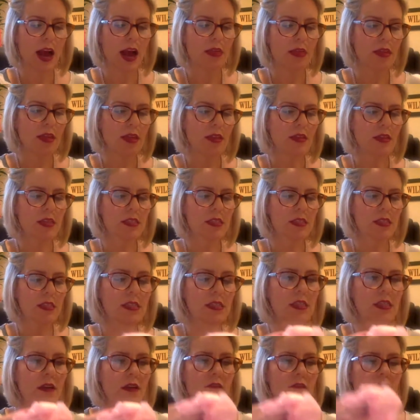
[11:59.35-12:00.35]
I think this
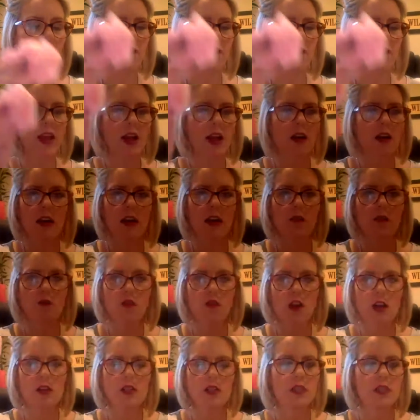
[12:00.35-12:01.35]
the very
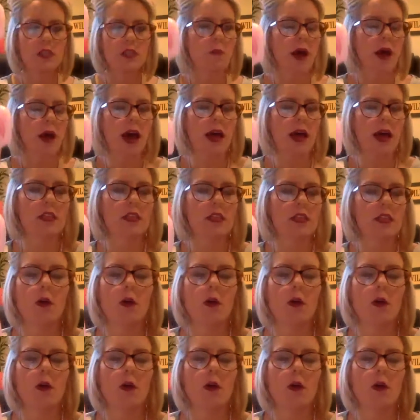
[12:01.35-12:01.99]
first month.